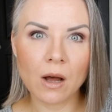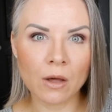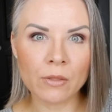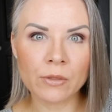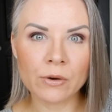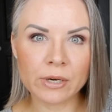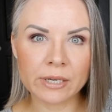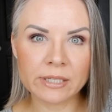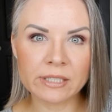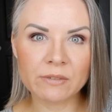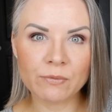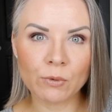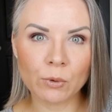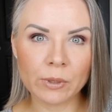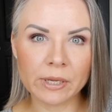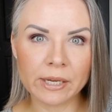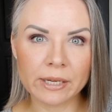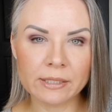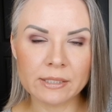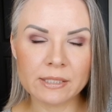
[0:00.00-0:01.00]
other
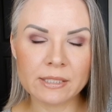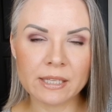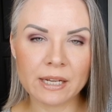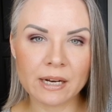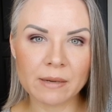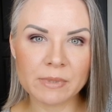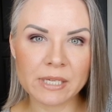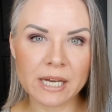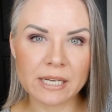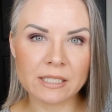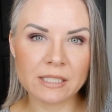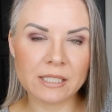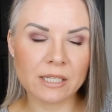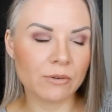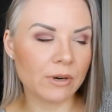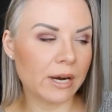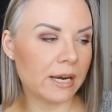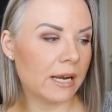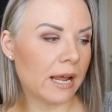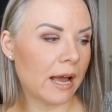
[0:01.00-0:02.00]
exfoliants that I'm testing
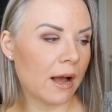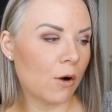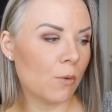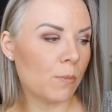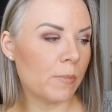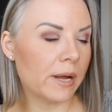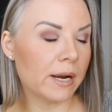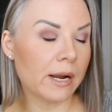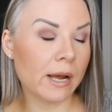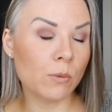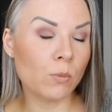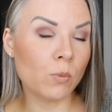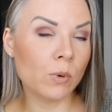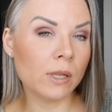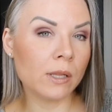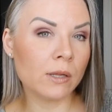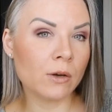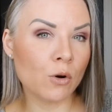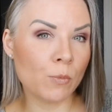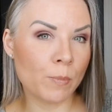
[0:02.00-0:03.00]
right now, but I
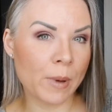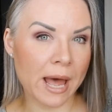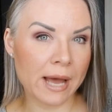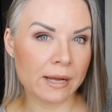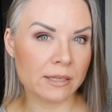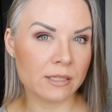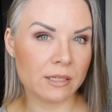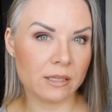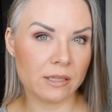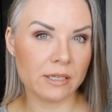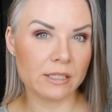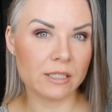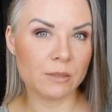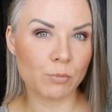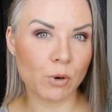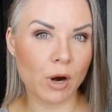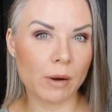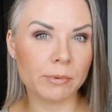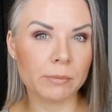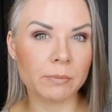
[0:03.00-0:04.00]
will go back to this
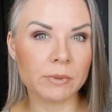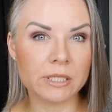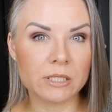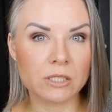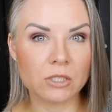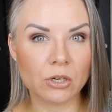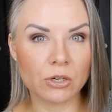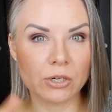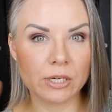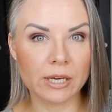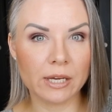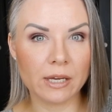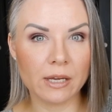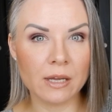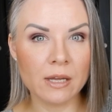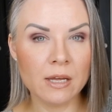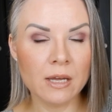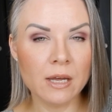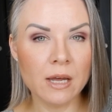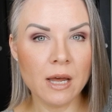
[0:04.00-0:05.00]
probably starting